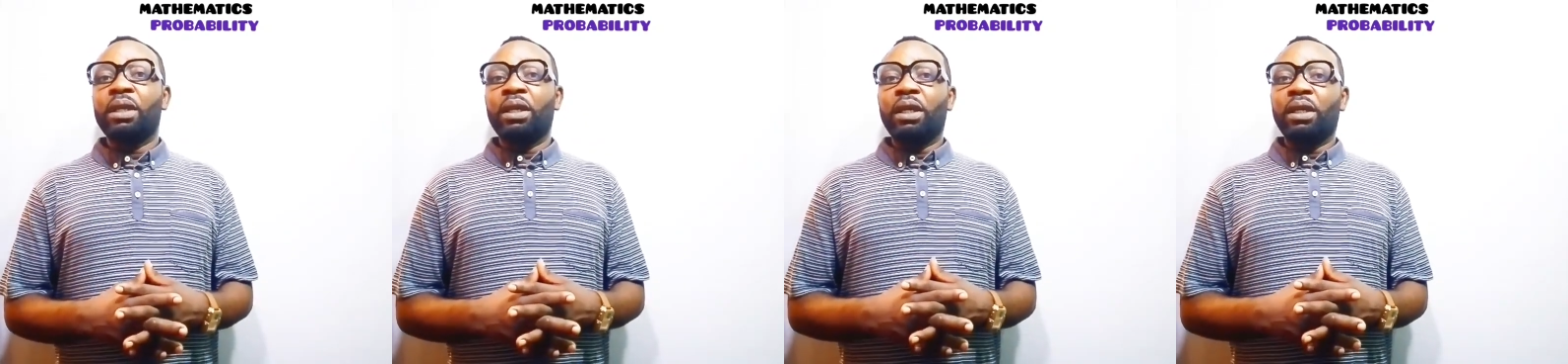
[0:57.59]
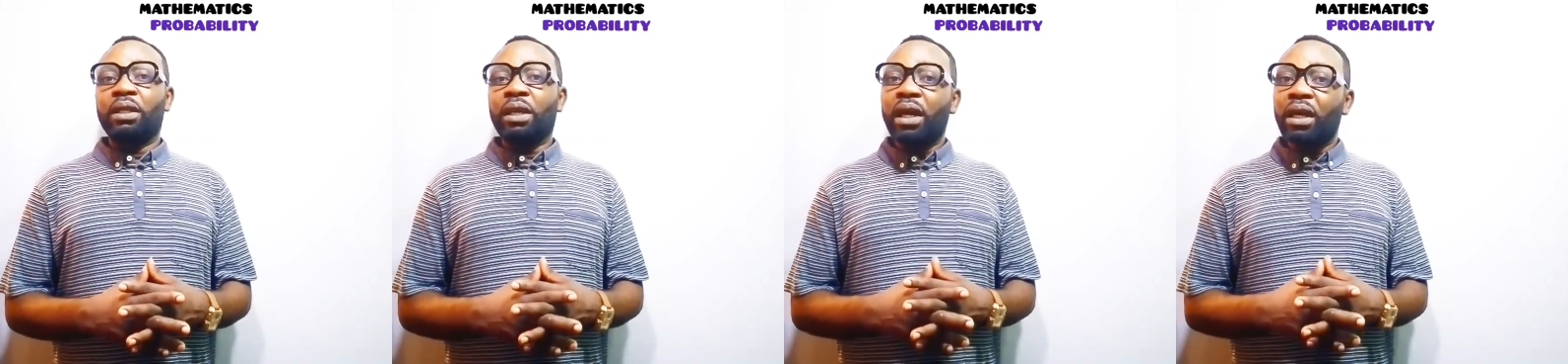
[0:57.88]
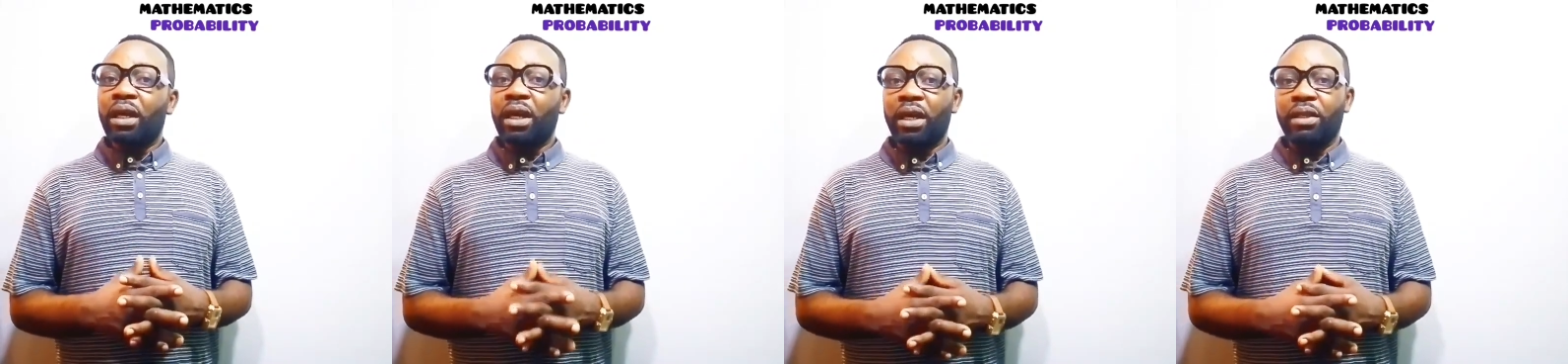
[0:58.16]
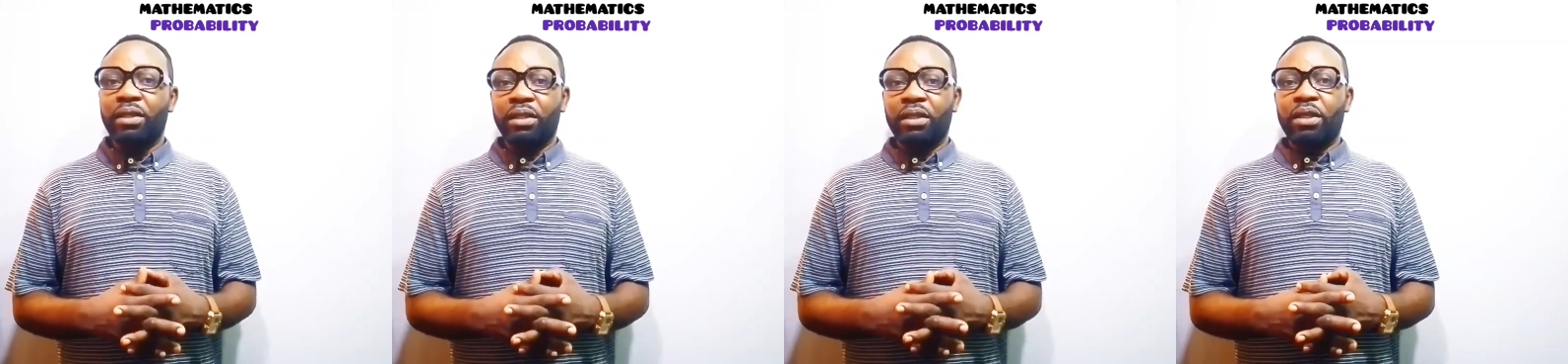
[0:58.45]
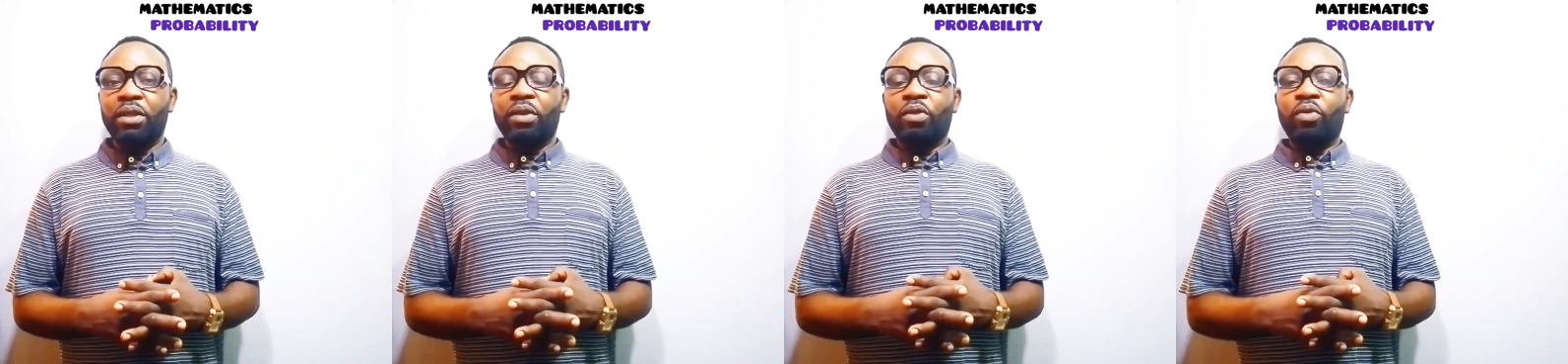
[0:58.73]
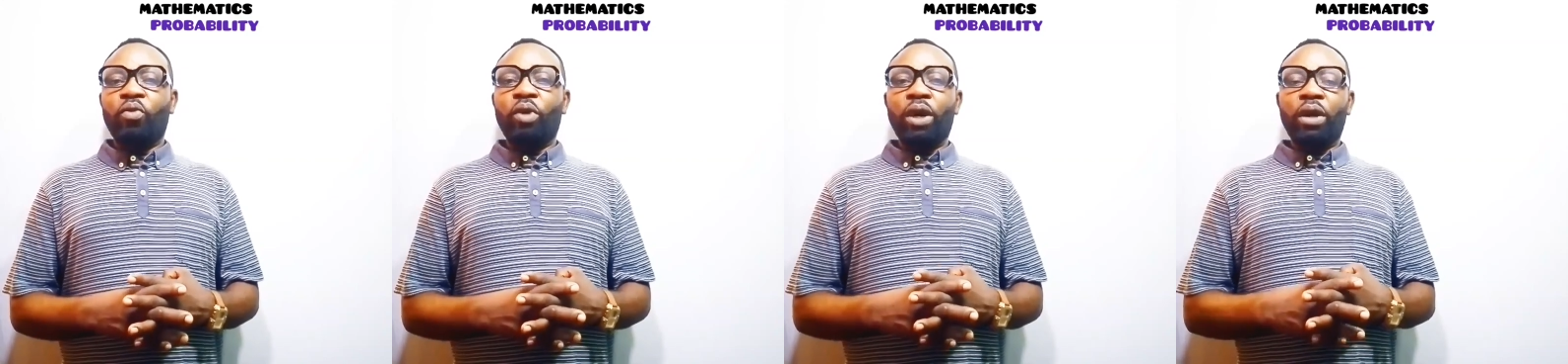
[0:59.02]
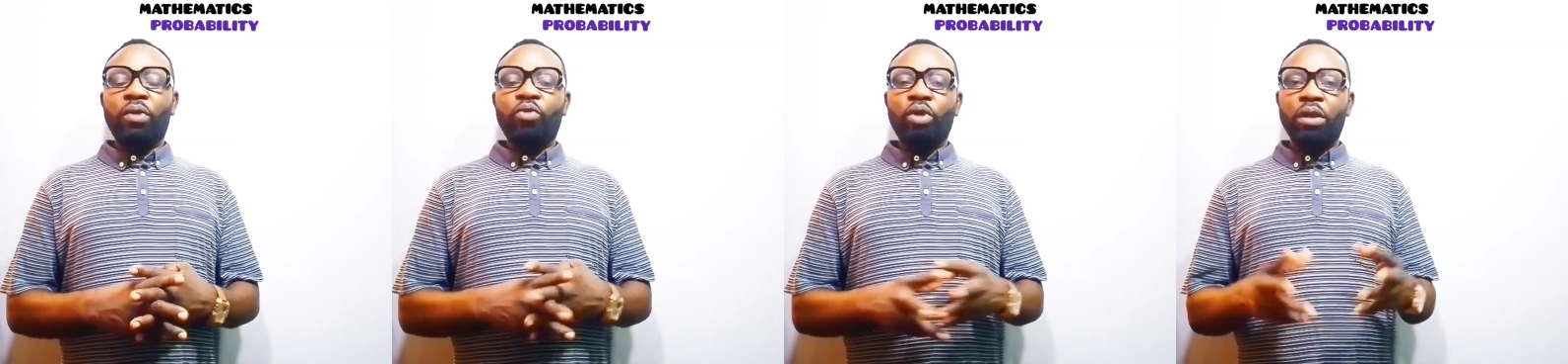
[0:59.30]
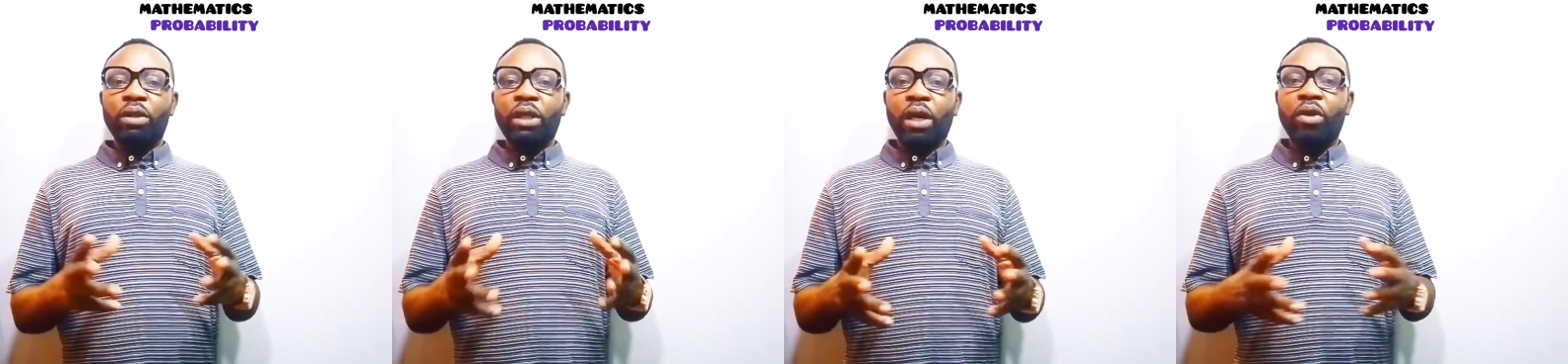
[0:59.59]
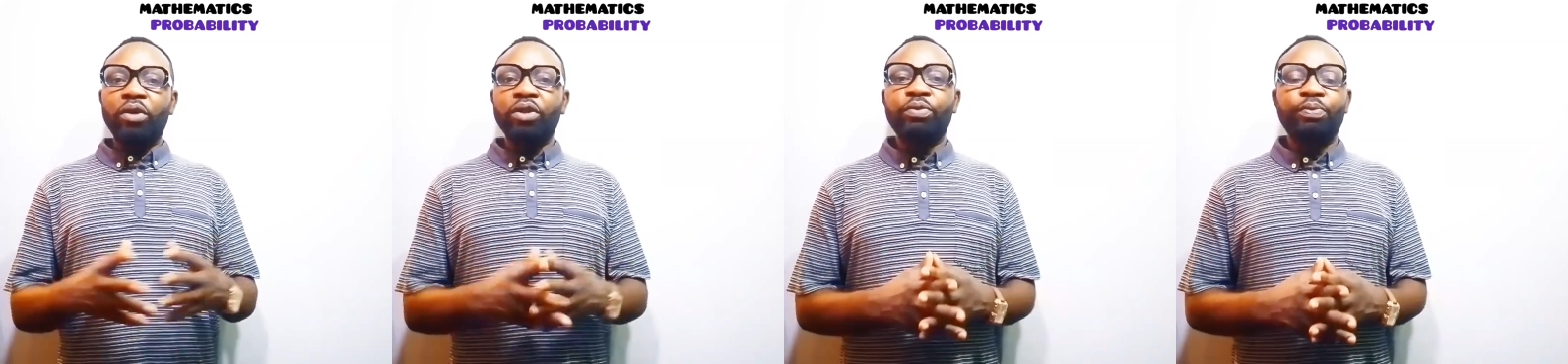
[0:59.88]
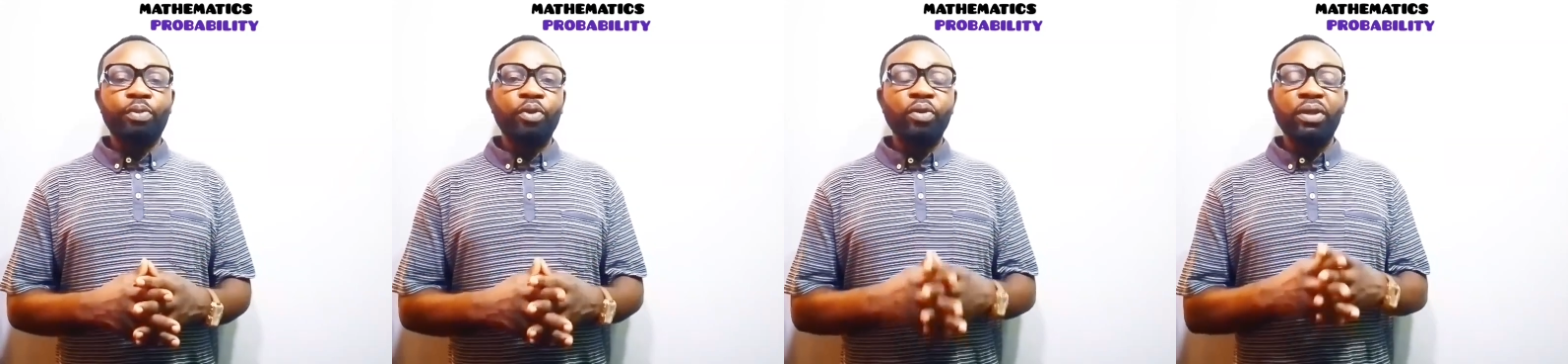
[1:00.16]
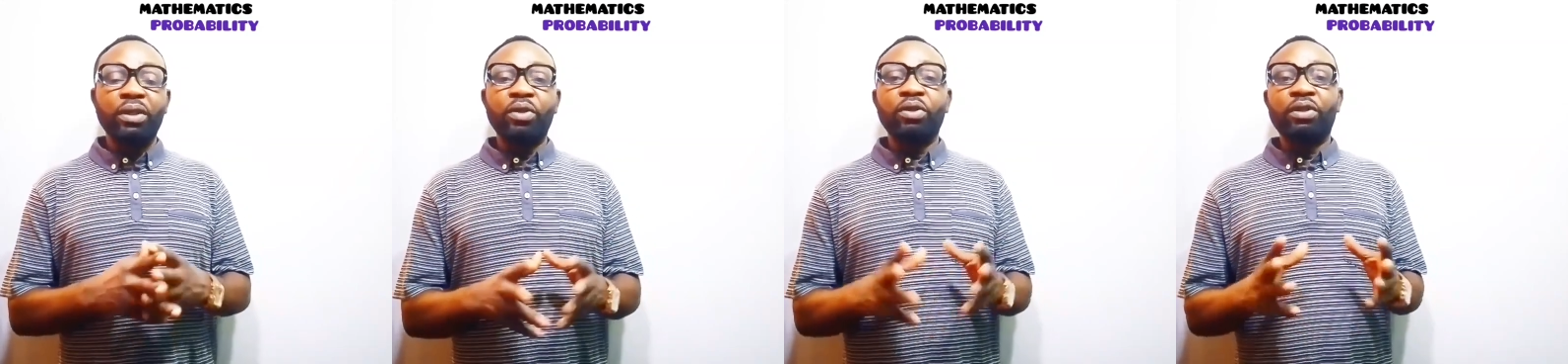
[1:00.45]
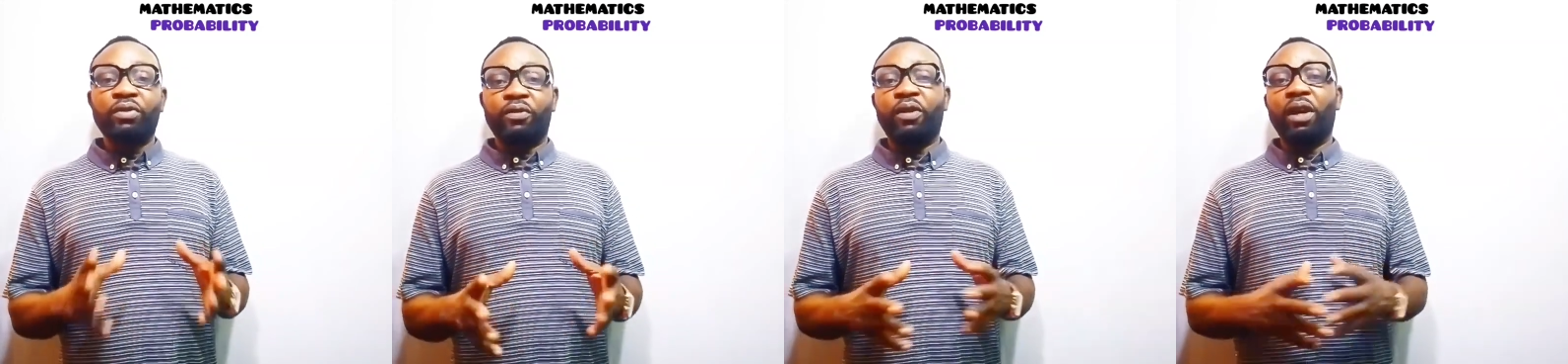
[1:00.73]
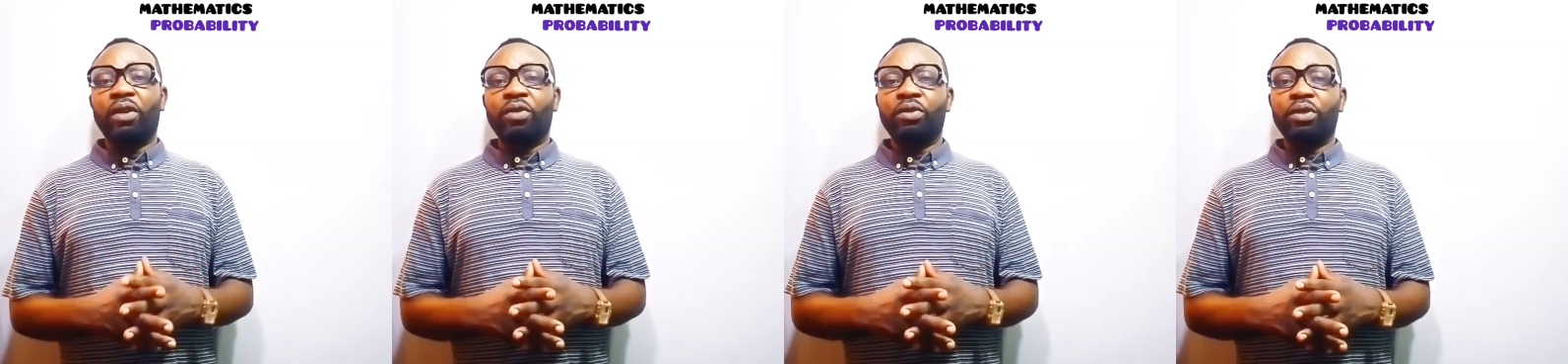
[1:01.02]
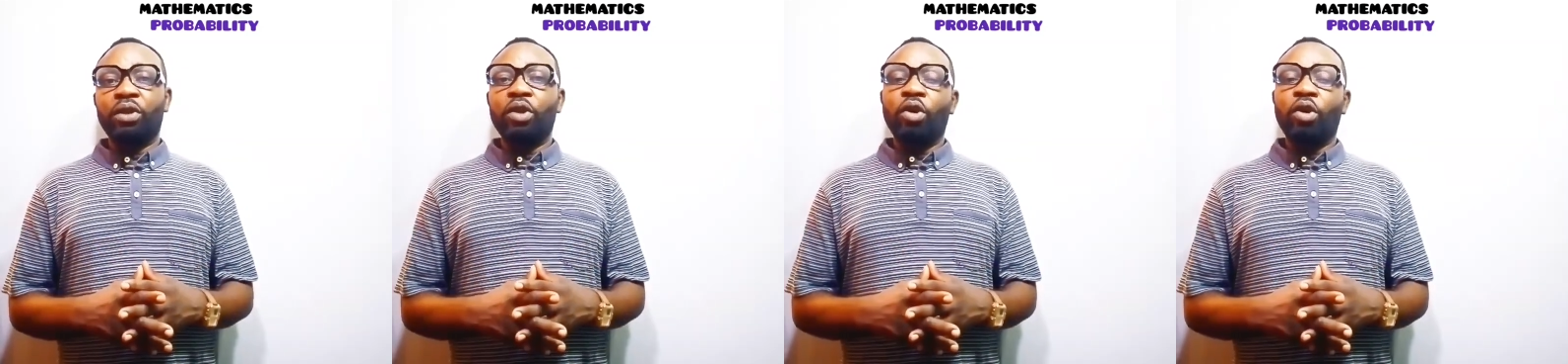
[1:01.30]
In that case, we will now put those values